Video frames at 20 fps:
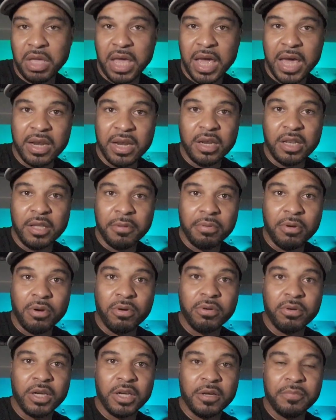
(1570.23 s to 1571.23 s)
editing
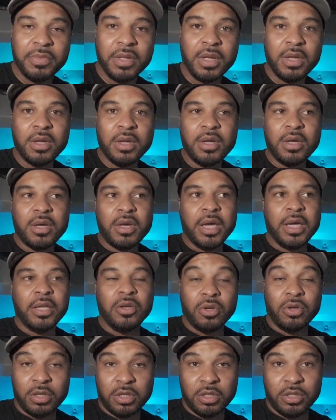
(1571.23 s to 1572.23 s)
program in
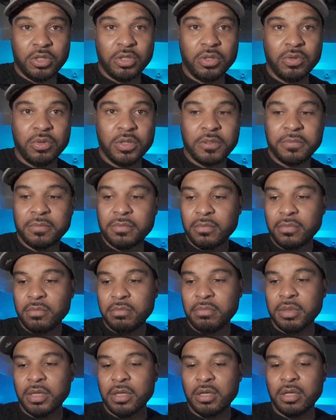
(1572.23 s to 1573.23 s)
order to do it.
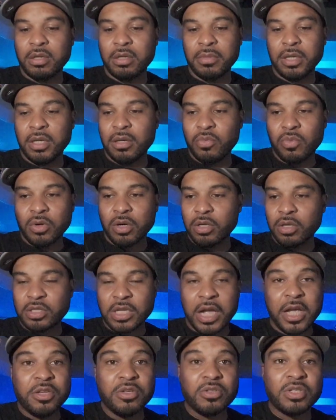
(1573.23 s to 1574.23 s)
But it works.
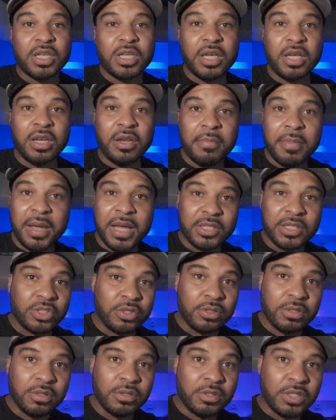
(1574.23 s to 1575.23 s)
I use
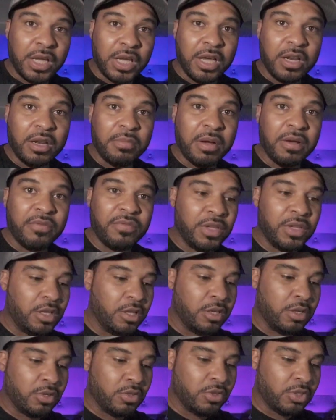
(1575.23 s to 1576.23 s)
KineMaster to edit my
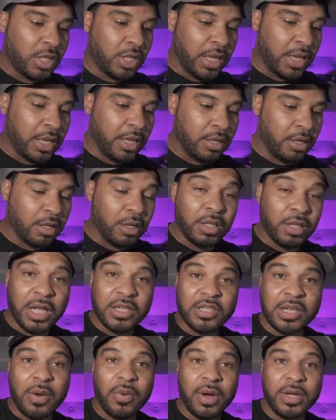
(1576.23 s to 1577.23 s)
videos, and
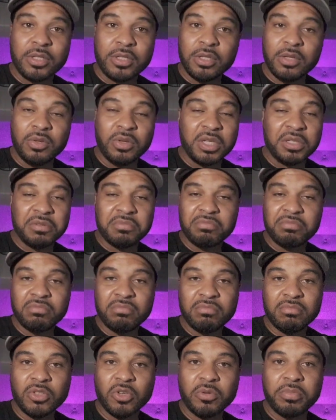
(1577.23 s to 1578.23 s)
that's how I do it.
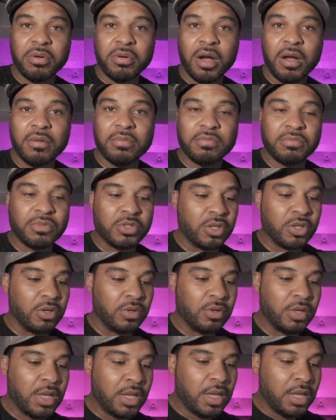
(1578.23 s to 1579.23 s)
No problem.
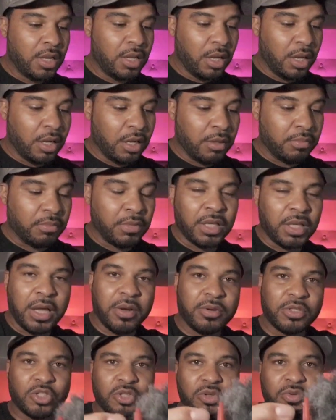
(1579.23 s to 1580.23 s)
So look, I
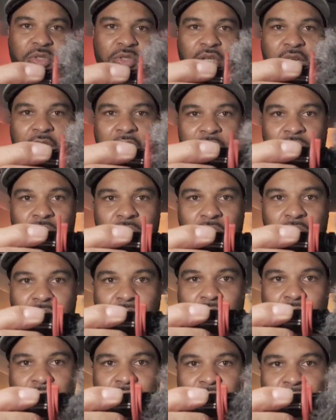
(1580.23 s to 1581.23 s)
was showing you guys with the
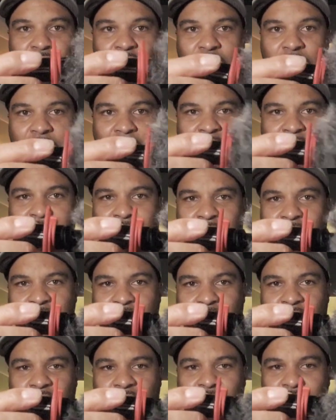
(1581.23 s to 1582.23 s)
Rode Video Micro. I
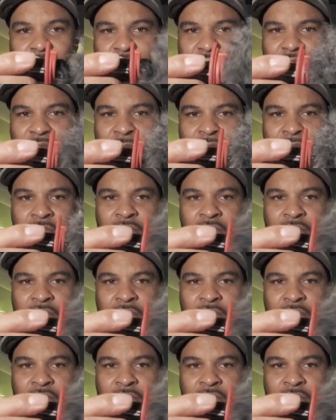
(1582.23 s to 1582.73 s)
don't know, this